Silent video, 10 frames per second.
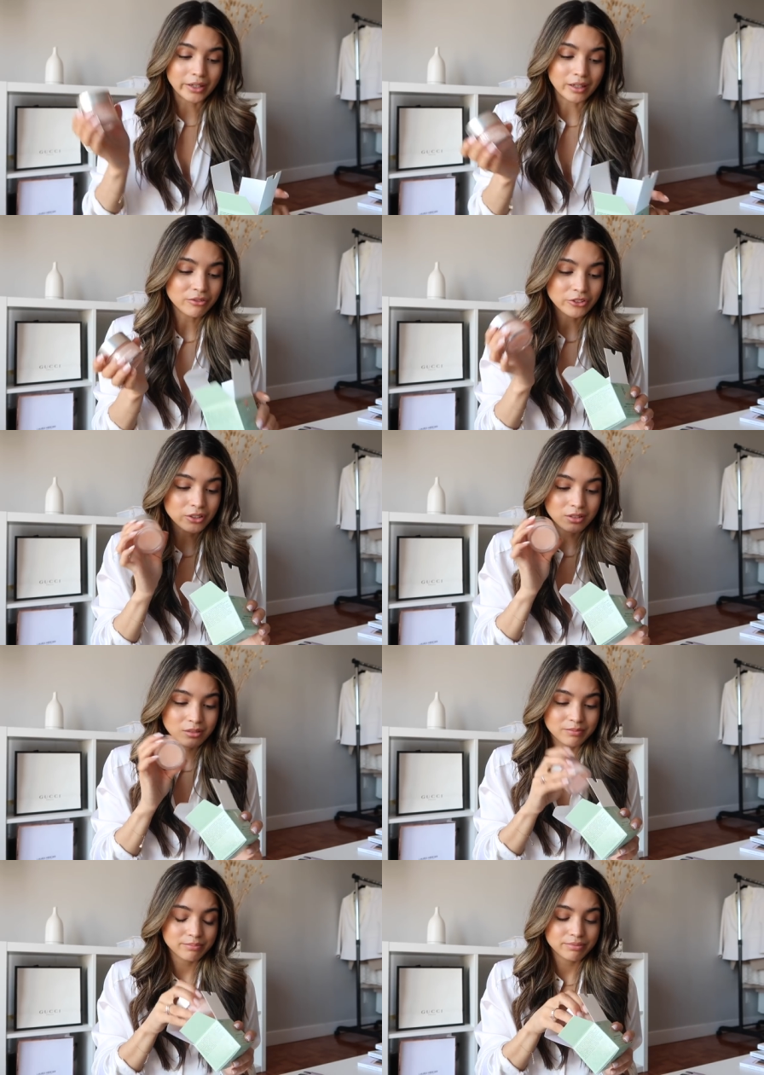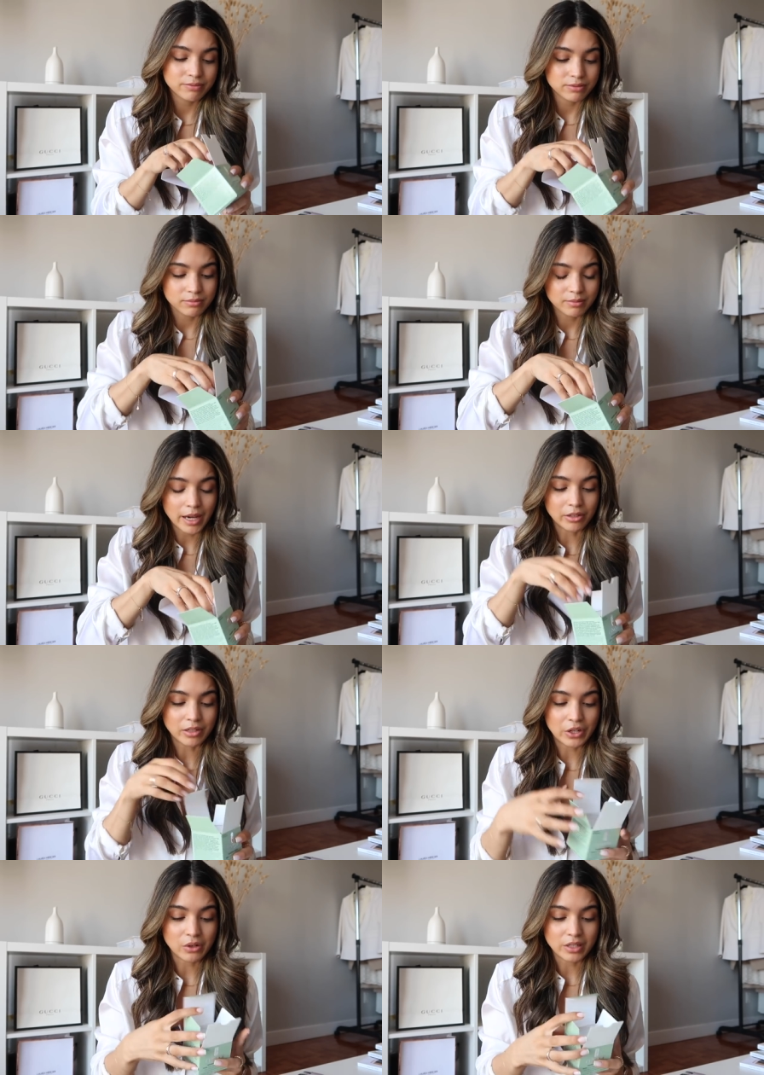grail for, I don't
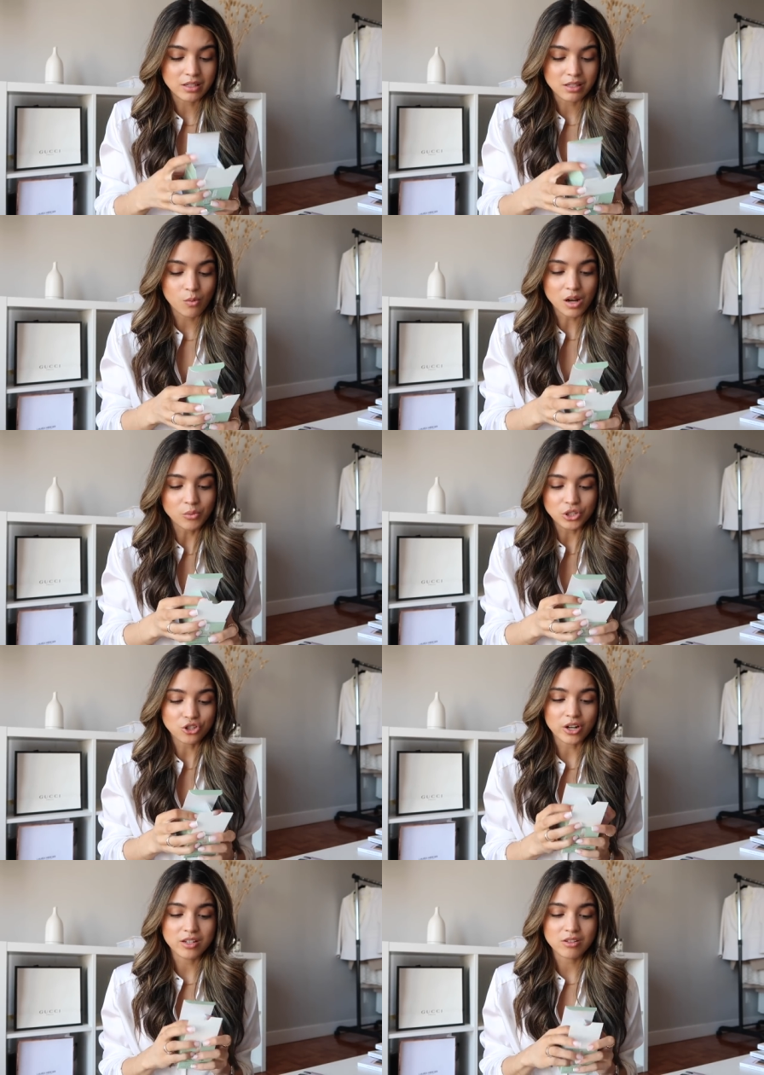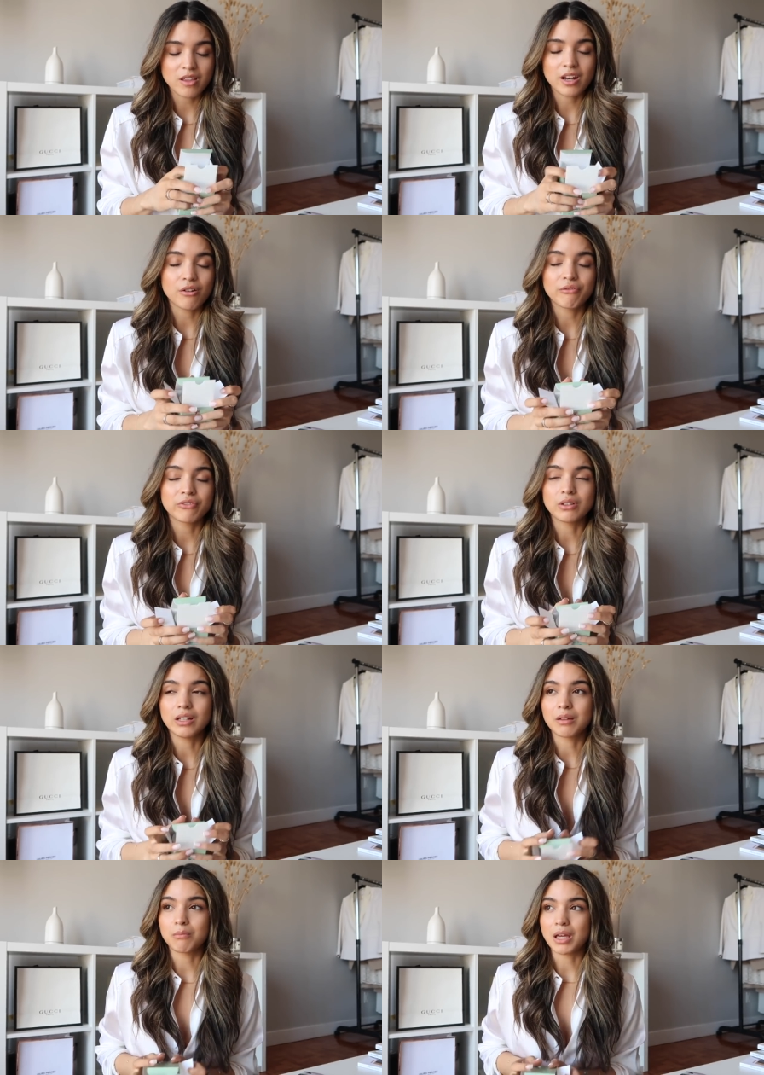even know. It's the one moisturizer that I don't feel
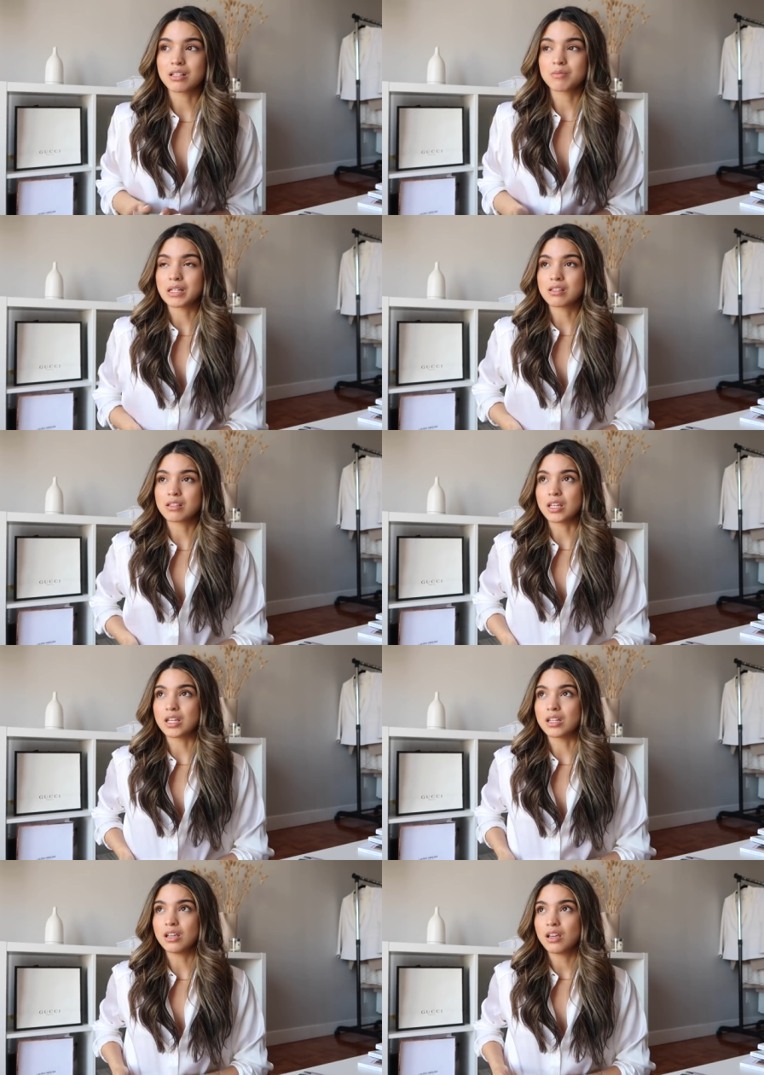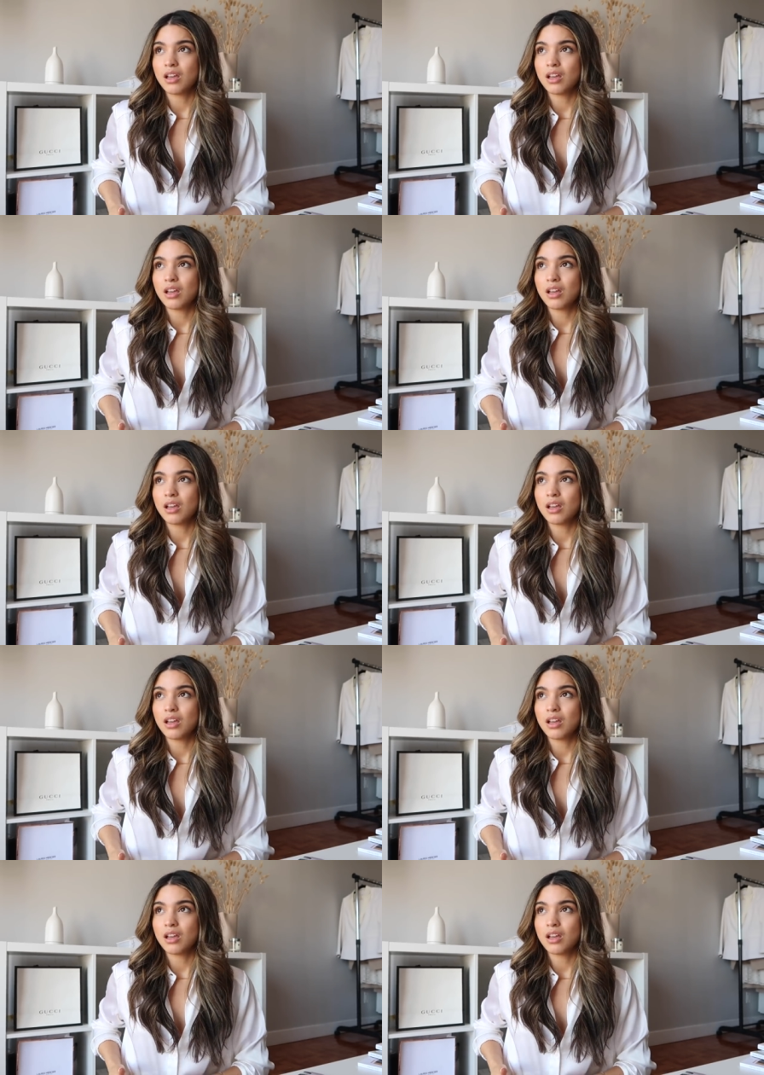like makes my skin